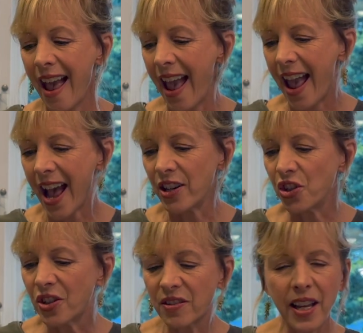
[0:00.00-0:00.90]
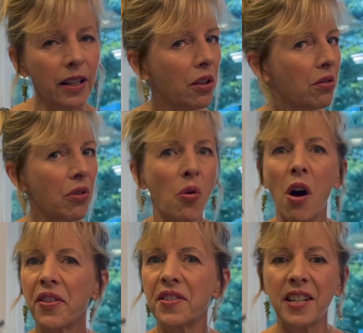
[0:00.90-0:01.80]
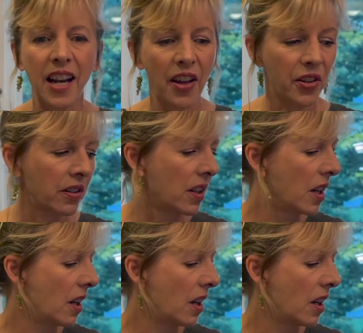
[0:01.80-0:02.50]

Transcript: and just like throw all this together,